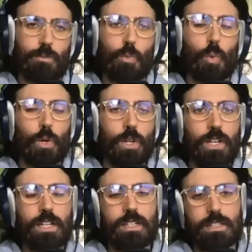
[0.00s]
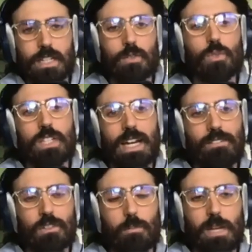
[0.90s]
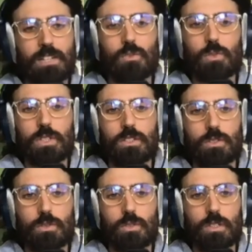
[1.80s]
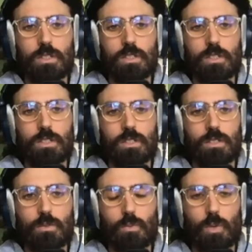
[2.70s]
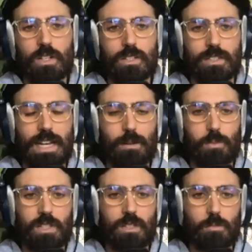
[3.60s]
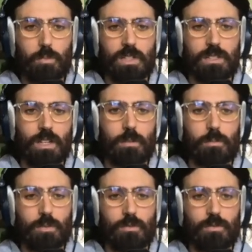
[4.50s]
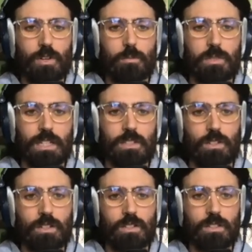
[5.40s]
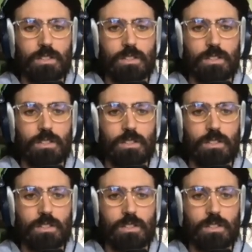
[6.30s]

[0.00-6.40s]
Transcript: would generally have to manually do? Where is that being picked up from Tecton?